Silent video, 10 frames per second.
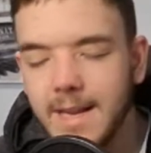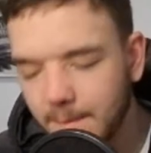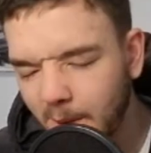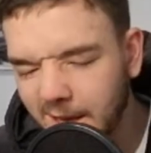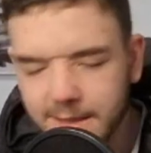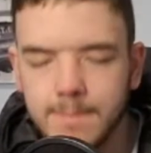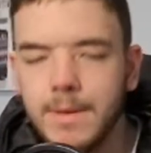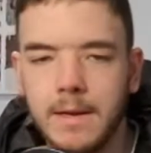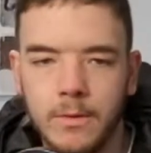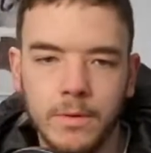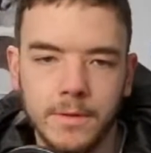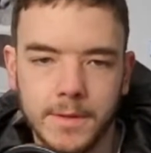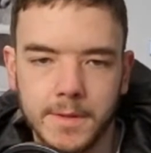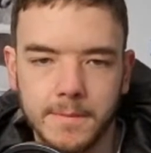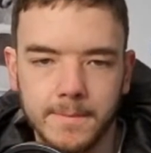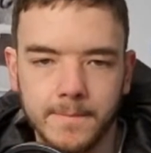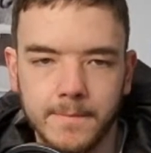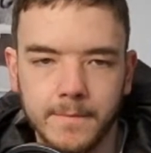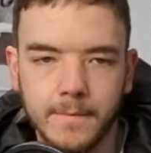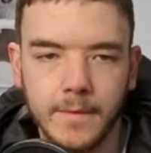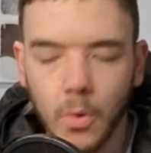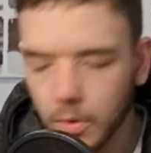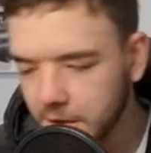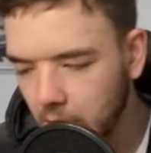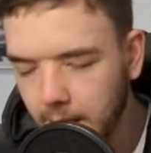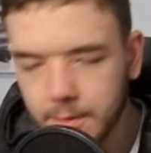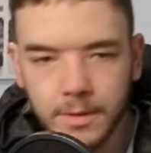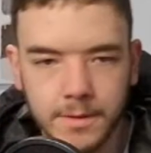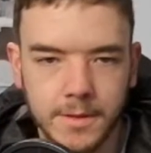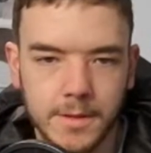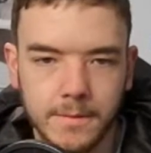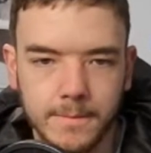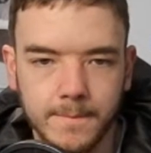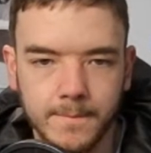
and then pass it backwards or sideways.